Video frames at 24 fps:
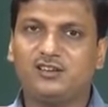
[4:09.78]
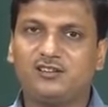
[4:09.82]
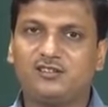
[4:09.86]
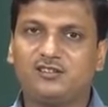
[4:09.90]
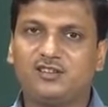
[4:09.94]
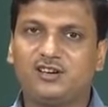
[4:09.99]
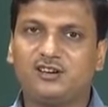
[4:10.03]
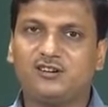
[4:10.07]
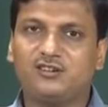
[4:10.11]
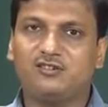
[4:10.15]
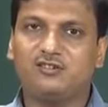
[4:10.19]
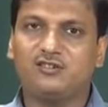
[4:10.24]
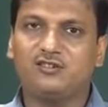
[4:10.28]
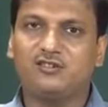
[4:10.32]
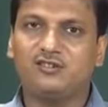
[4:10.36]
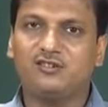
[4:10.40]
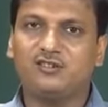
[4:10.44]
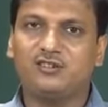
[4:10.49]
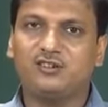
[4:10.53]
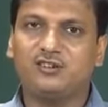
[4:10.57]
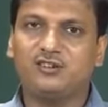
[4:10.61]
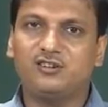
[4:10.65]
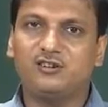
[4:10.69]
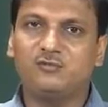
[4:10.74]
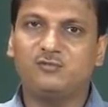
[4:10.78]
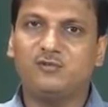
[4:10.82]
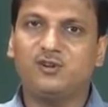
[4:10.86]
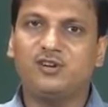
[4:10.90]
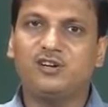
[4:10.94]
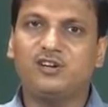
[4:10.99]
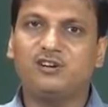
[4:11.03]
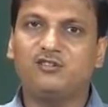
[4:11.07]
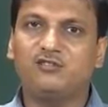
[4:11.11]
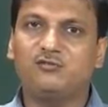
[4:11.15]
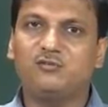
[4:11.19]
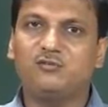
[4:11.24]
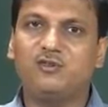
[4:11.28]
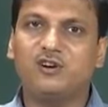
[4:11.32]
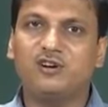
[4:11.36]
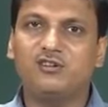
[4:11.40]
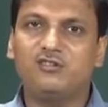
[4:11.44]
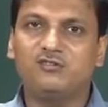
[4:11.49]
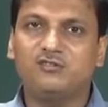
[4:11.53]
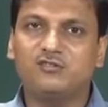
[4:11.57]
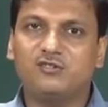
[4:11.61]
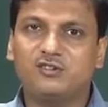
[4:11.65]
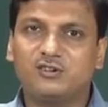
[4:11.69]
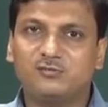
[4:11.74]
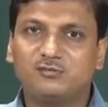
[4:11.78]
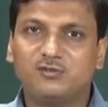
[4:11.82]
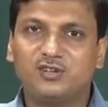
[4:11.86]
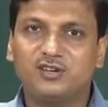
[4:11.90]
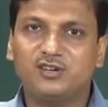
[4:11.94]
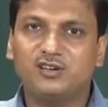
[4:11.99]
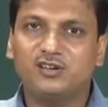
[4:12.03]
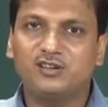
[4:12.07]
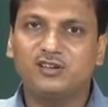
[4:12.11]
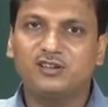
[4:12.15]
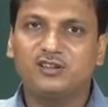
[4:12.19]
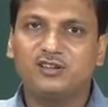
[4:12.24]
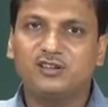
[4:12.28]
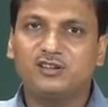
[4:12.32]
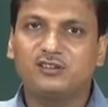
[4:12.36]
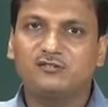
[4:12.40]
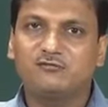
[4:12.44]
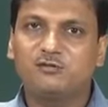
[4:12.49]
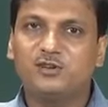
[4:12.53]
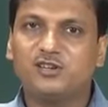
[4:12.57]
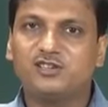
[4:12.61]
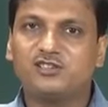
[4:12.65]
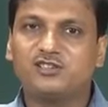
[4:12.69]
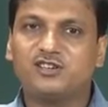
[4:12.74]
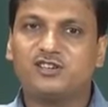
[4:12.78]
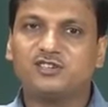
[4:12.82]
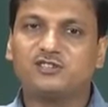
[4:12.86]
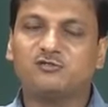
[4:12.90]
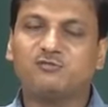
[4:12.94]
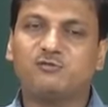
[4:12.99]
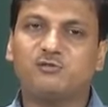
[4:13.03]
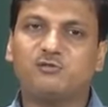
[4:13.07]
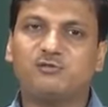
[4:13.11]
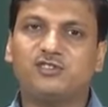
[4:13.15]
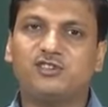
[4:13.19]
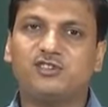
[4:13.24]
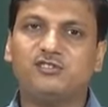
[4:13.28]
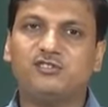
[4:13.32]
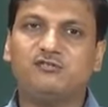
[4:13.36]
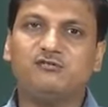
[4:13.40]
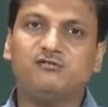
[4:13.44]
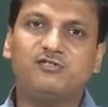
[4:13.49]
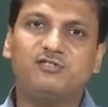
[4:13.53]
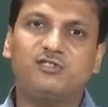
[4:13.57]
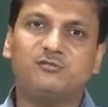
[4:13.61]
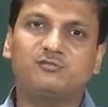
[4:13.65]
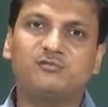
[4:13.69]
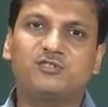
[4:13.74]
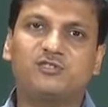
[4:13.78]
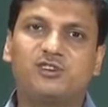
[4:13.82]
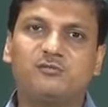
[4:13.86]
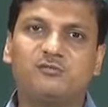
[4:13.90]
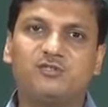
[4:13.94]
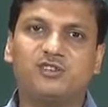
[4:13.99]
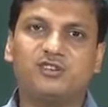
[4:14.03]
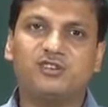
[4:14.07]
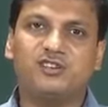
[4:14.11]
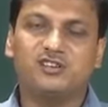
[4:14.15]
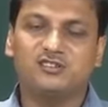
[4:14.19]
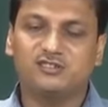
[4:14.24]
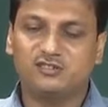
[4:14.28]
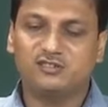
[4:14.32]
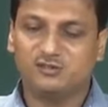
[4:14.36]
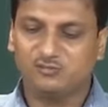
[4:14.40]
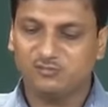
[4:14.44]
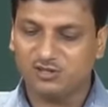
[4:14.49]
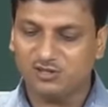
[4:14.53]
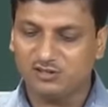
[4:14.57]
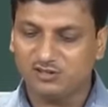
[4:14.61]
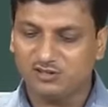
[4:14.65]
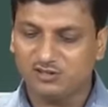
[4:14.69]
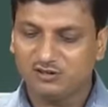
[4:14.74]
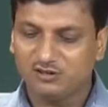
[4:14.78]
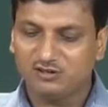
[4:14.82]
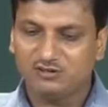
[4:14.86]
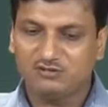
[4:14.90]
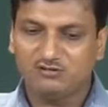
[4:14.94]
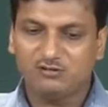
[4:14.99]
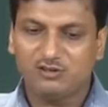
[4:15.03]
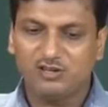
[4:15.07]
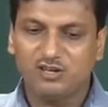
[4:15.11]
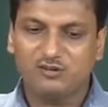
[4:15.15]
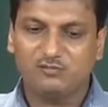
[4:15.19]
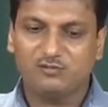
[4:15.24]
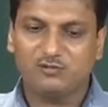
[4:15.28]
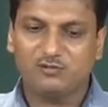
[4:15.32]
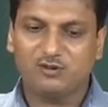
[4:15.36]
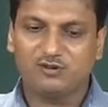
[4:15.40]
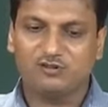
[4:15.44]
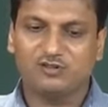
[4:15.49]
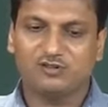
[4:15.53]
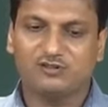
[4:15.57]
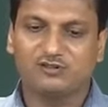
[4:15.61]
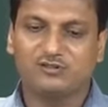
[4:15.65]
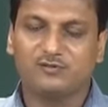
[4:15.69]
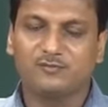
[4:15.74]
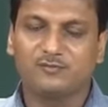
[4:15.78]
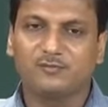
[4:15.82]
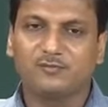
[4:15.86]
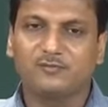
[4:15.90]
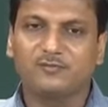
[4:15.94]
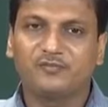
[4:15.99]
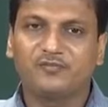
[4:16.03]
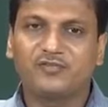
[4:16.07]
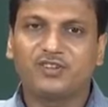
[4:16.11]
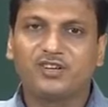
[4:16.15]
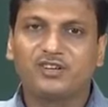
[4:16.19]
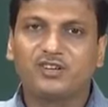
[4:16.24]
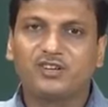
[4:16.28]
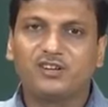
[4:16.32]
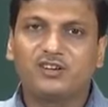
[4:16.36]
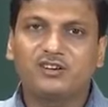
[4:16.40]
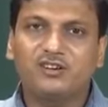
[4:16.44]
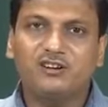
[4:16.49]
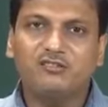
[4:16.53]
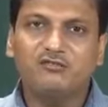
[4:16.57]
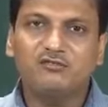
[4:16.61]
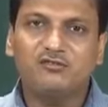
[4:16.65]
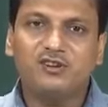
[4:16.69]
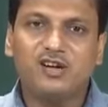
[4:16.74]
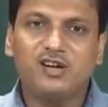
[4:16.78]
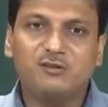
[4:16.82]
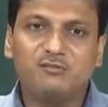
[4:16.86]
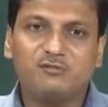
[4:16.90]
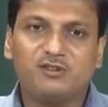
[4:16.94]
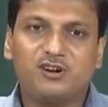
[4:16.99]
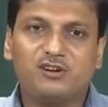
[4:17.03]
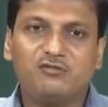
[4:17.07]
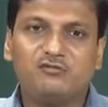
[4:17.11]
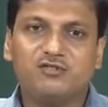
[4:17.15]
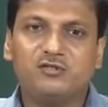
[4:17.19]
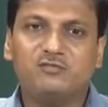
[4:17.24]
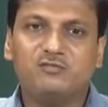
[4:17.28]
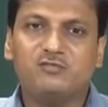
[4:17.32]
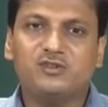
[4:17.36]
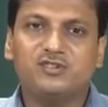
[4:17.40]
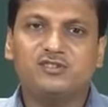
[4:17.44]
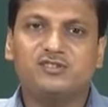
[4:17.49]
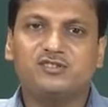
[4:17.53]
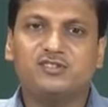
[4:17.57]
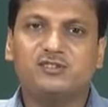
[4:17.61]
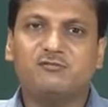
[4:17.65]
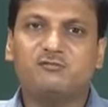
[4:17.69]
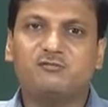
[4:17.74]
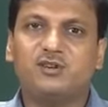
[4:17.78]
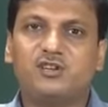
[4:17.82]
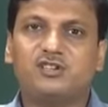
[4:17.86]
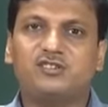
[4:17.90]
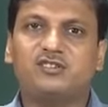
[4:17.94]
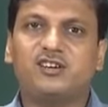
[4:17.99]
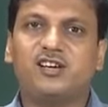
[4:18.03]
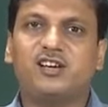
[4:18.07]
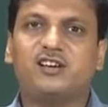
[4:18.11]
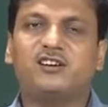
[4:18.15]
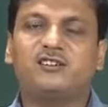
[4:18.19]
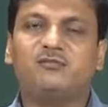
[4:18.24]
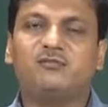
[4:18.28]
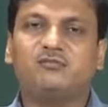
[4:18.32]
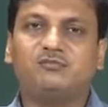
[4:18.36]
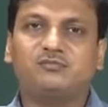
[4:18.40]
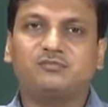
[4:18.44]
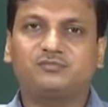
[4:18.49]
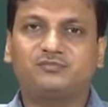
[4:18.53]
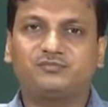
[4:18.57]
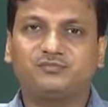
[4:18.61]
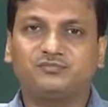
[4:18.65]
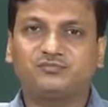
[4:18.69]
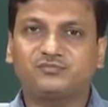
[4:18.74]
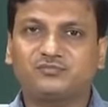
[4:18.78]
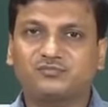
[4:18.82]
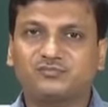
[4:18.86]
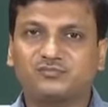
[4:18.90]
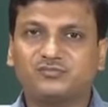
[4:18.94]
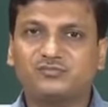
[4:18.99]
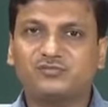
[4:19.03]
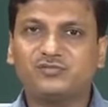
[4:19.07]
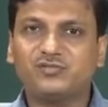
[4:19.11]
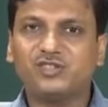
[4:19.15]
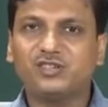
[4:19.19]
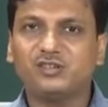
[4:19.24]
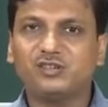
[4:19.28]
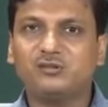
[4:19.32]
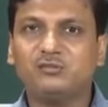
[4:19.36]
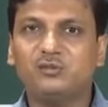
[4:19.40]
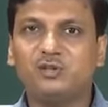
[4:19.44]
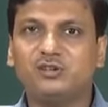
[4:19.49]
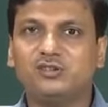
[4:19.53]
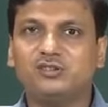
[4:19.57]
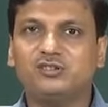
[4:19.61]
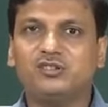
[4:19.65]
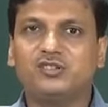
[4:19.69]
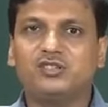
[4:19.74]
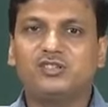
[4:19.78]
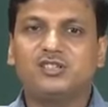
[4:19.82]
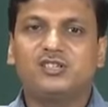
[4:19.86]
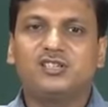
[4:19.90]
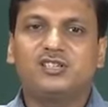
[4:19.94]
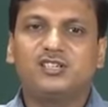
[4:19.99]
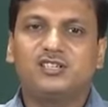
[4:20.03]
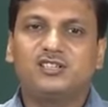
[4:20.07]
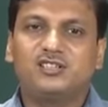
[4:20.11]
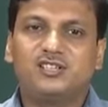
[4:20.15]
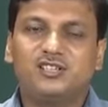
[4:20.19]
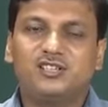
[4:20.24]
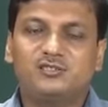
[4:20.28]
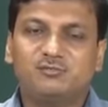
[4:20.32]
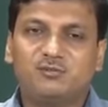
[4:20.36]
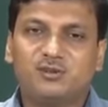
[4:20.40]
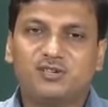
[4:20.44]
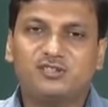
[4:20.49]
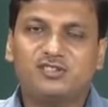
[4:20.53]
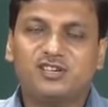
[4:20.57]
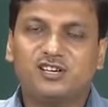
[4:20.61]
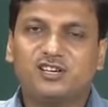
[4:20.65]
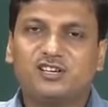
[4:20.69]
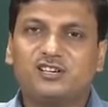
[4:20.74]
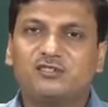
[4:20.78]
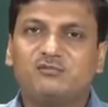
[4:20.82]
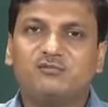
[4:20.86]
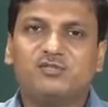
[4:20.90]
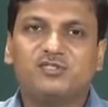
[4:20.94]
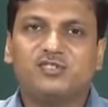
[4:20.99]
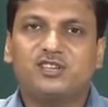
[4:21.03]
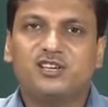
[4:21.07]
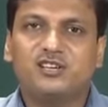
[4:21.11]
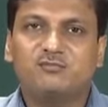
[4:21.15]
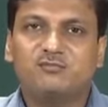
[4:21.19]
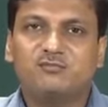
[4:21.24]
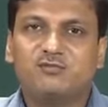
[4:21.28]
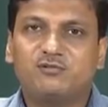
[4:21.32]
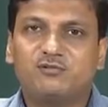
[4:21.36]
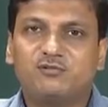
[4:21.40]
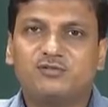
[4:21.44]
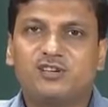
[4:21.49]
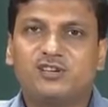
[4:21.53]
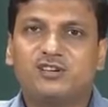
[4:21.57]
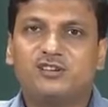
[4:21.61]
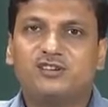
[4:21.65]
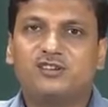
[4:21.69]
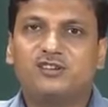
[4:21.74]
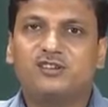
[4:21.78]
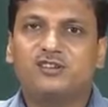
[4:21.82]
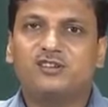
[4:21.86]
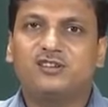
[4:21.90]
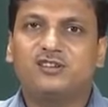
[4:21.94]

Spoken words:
the typical overlook of the phase transformation we observe in case of the welding process. Now, we have tried to represent the phase diagram, because this phase diagram is helpful the